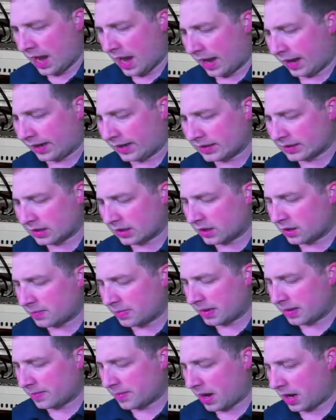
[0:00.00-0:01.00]
and it is a little
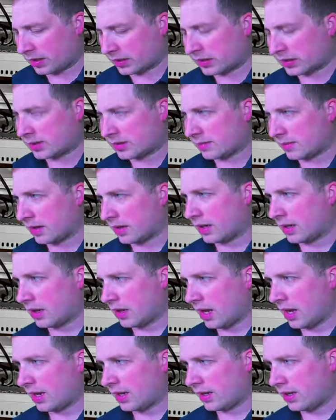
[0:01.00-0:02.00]
bit obnoxious, I'm not going to
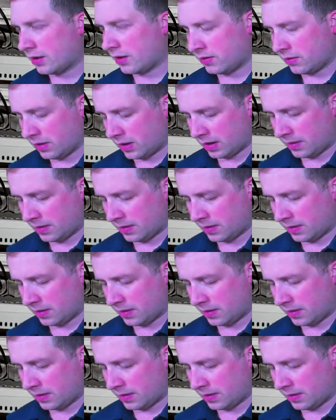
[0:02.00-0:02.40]
lie to you,